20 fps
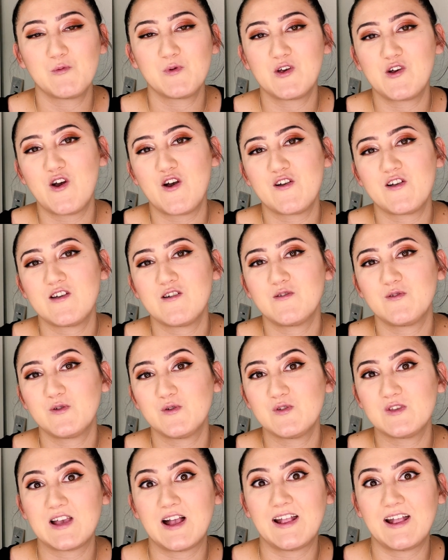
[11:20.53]
regarding
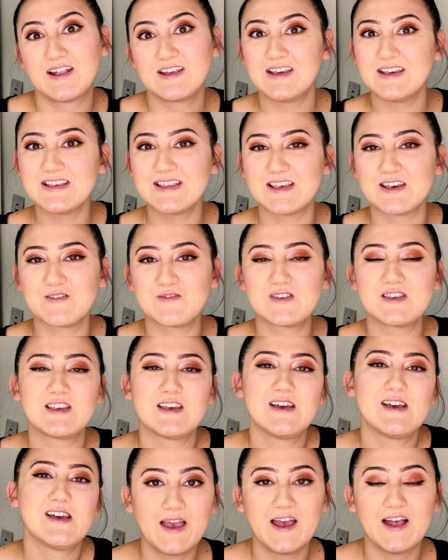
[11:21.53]
glues and adhesives.
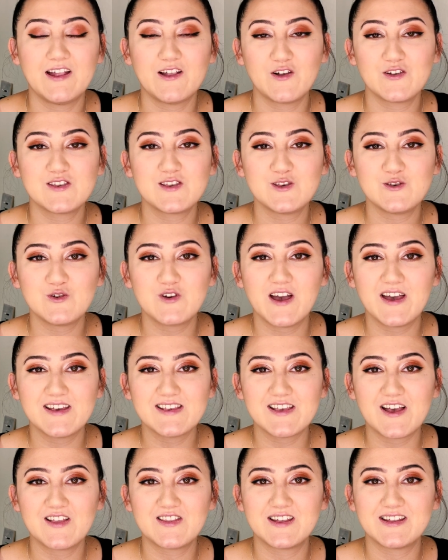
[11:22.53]
And I'll see you
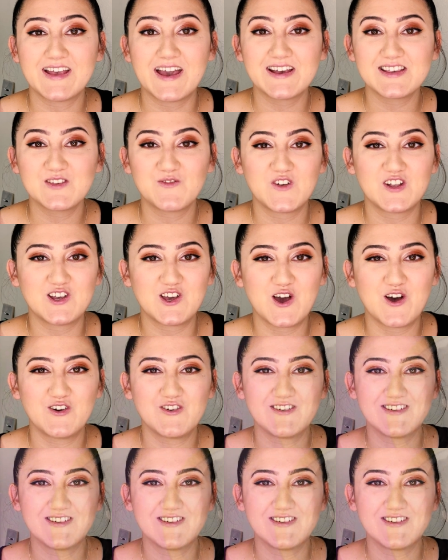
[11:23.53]
guys on the next video.